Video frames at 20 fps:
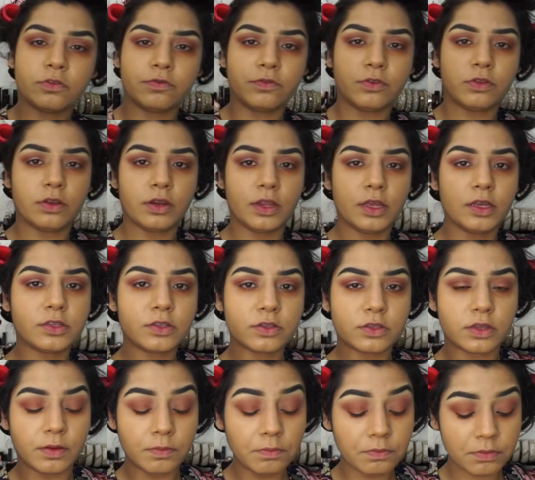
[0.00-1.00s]
for the next
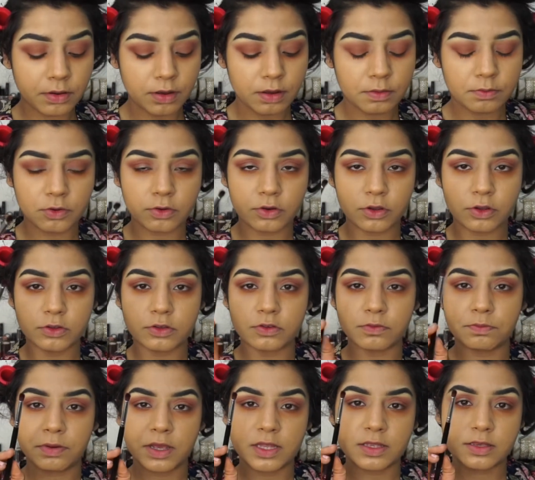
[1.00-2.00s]
step, I'm going to use a
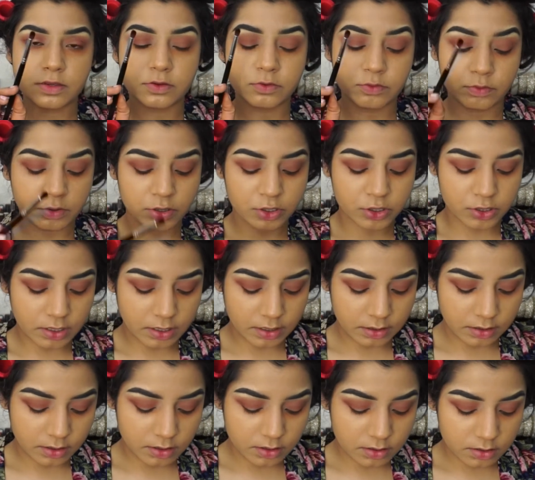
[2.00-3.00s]
pencil brush like
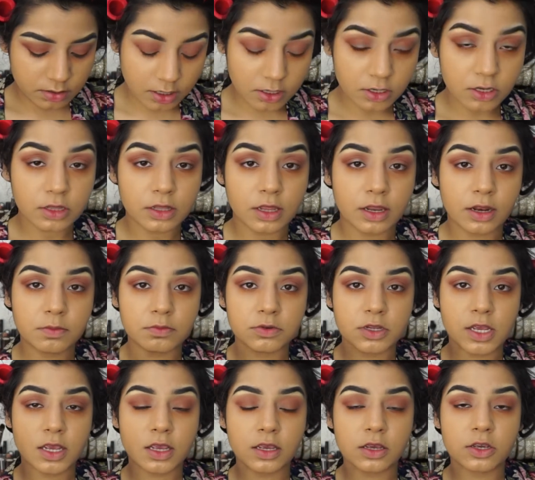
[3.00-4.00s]
this. Then I'm
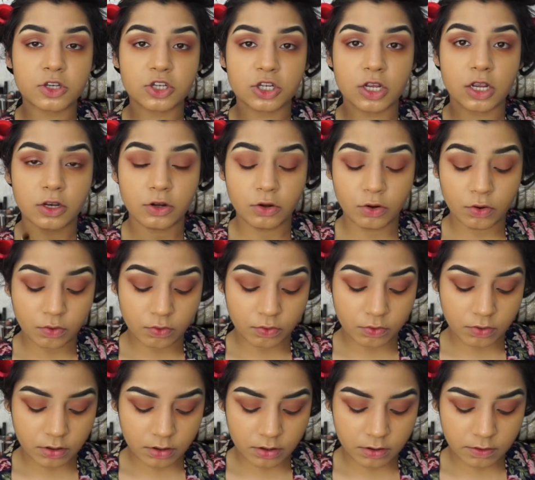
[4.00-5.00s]
taking a shade
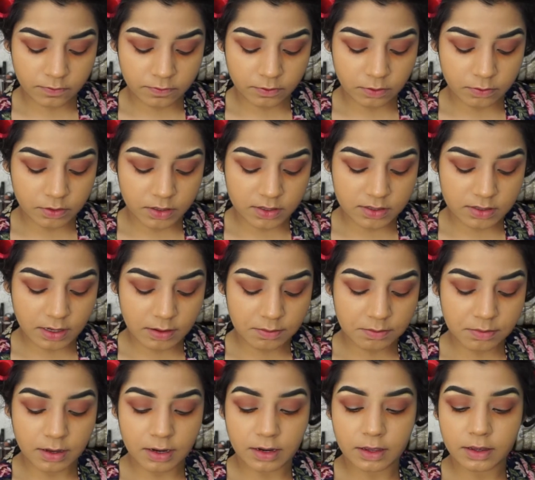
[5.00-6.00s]
Noor from the same
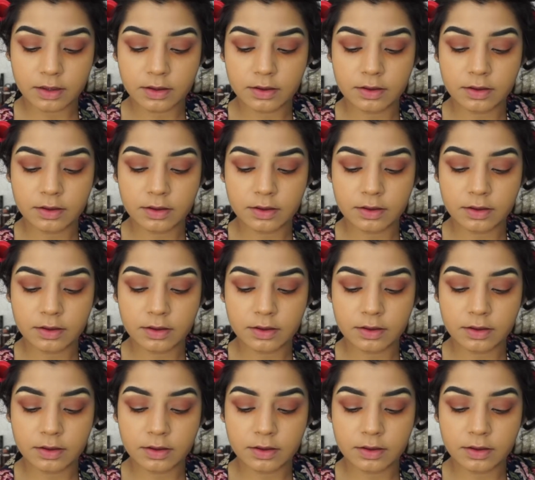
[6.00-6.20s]
palette.